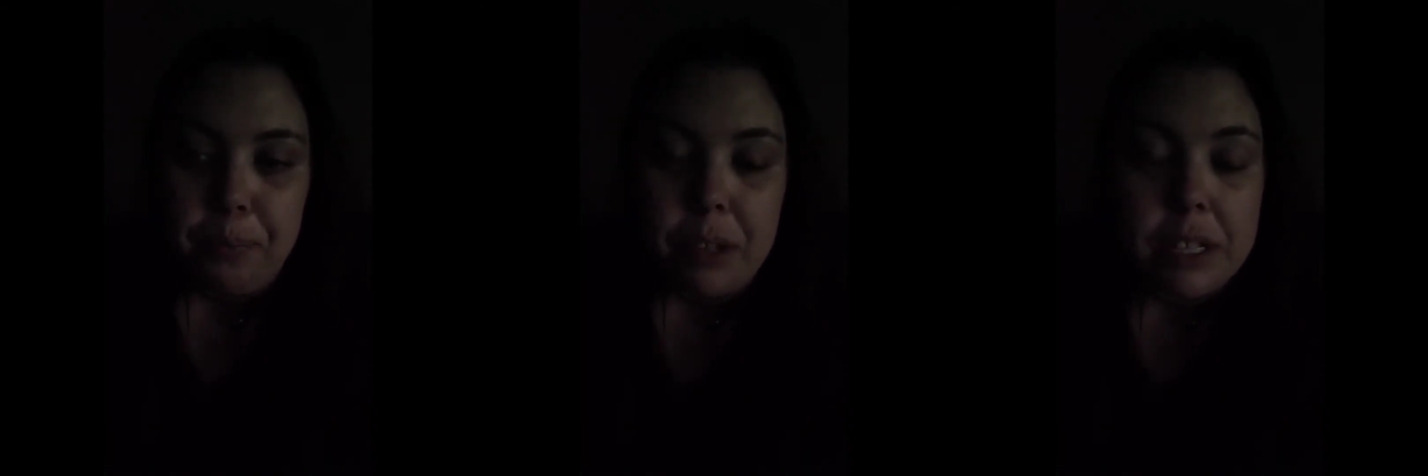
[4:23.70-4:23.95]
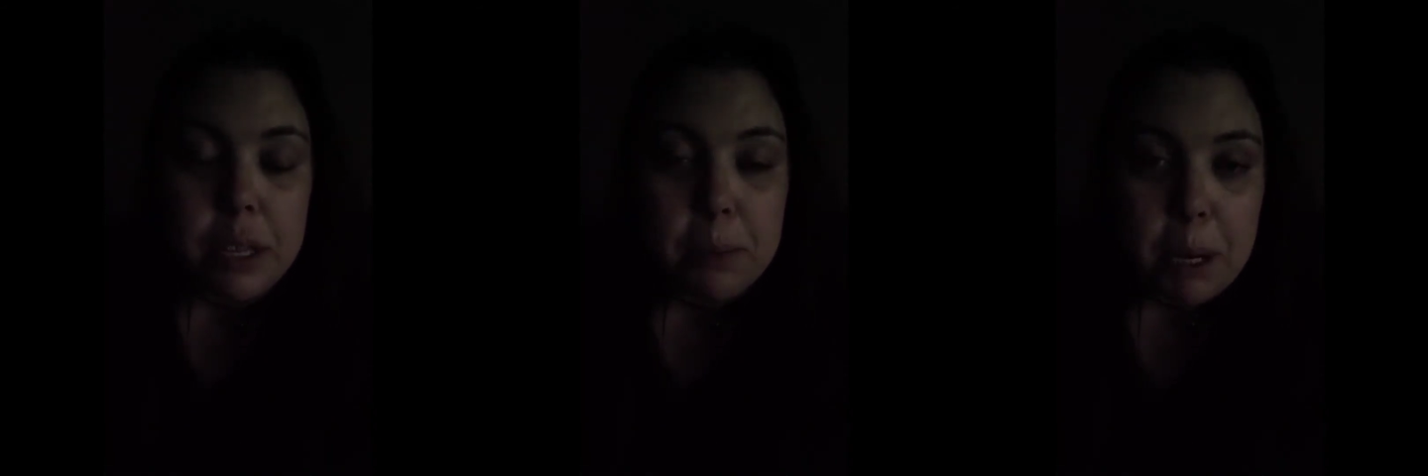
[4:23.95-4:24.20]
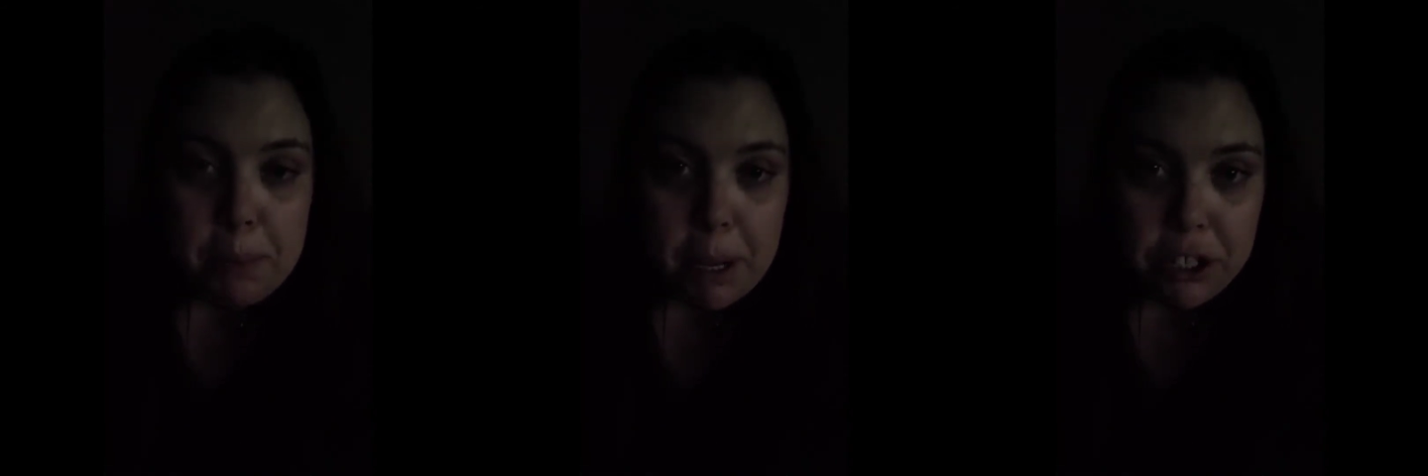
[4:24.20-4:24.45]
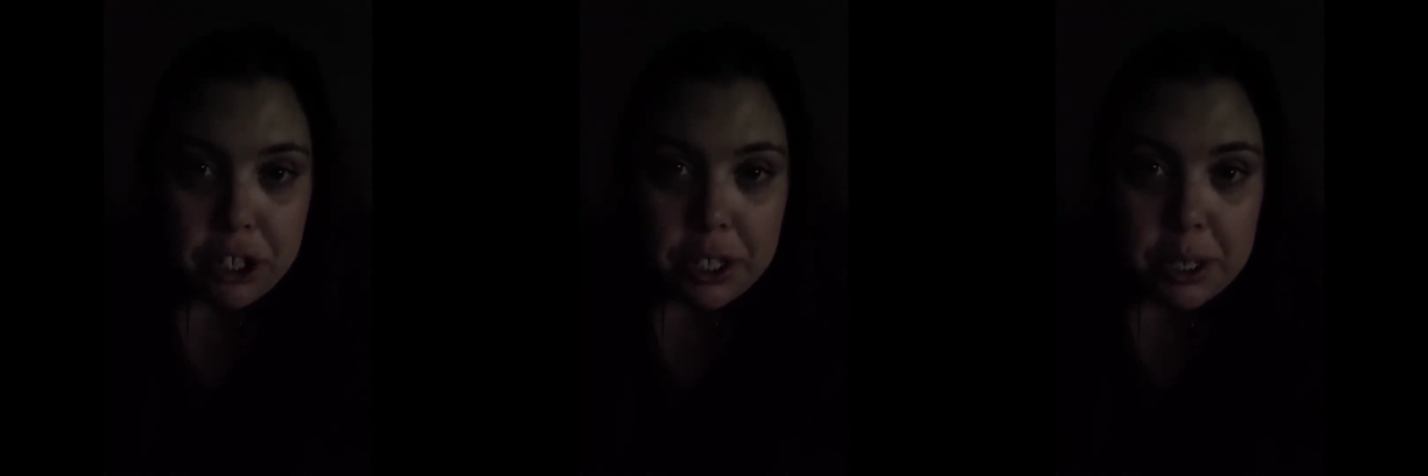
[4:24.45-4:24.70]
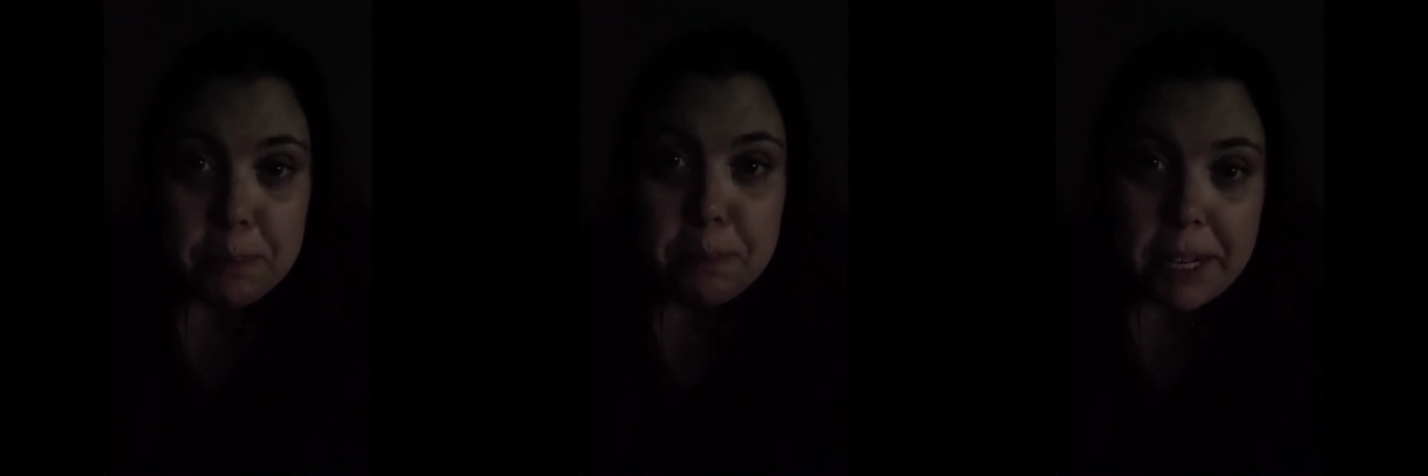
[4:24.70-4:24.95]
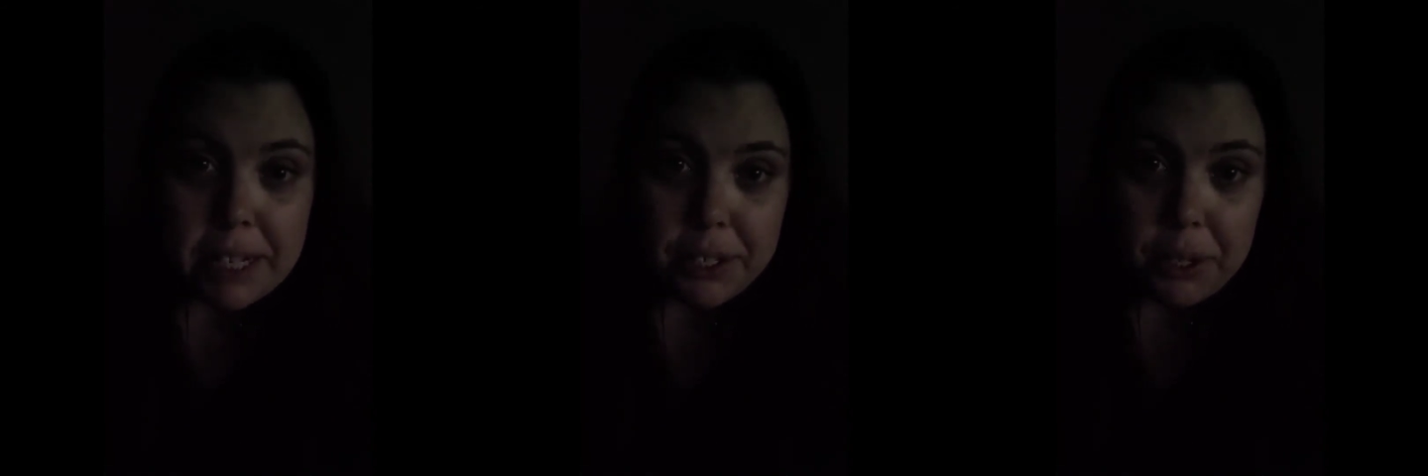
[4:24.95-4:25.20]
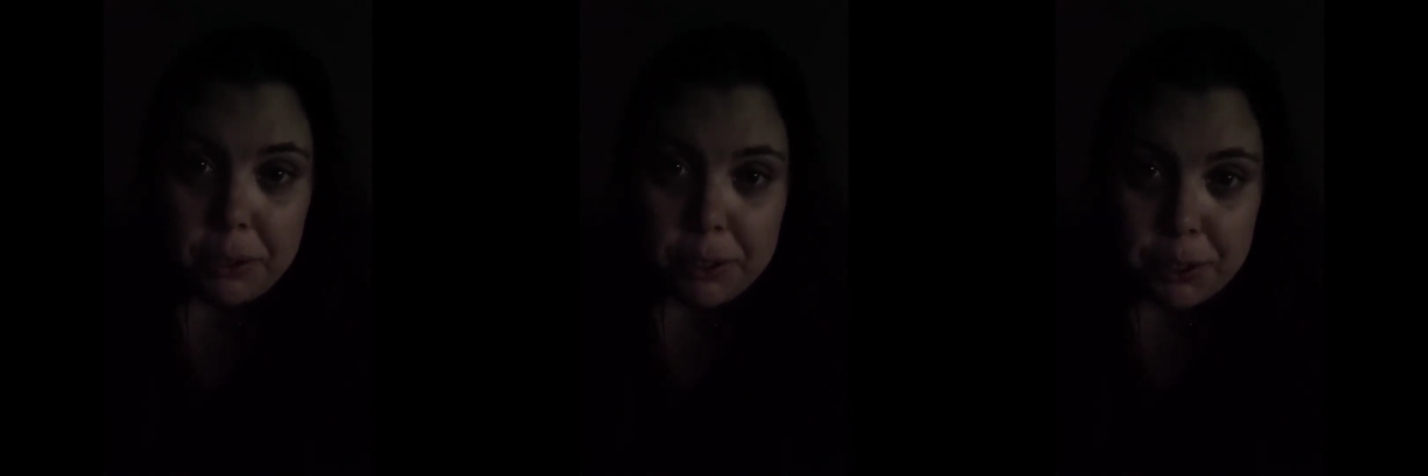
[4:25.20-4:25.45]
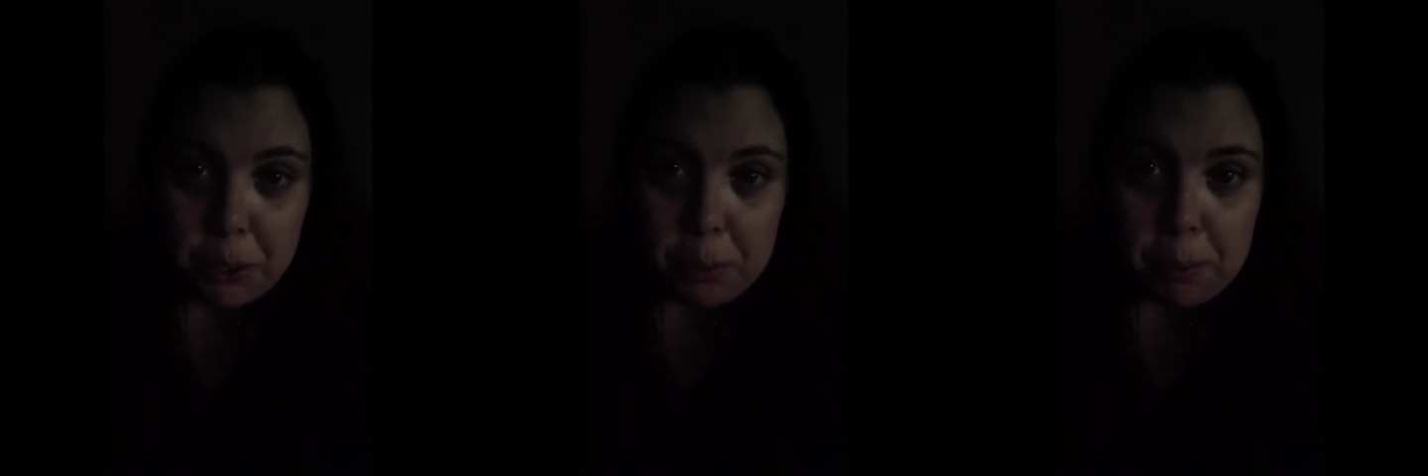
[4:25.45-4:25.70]
Somebody mentioned miso
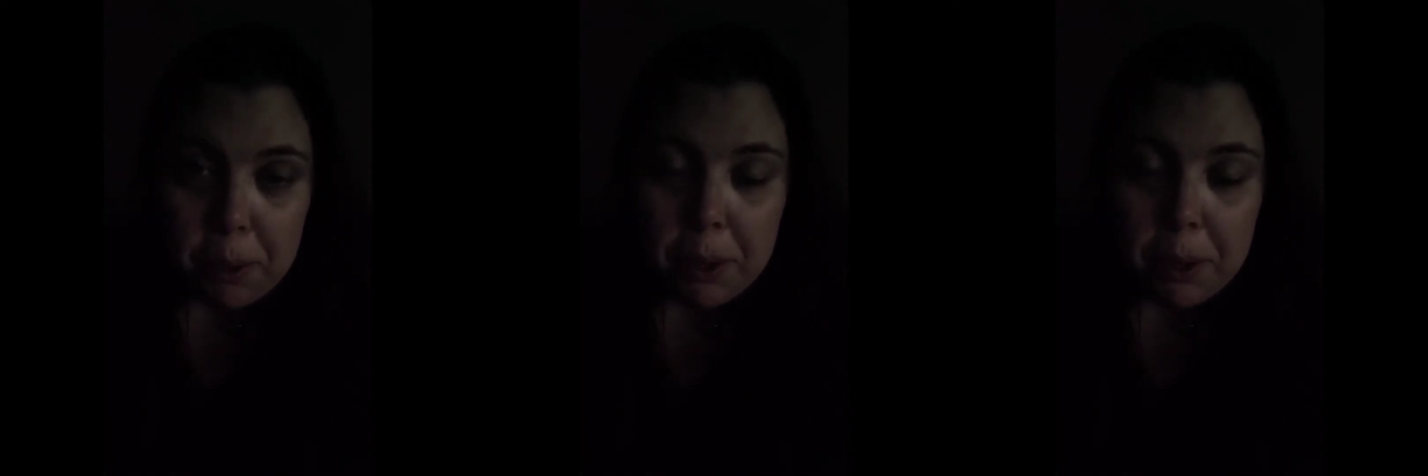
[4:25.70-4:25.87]
soup,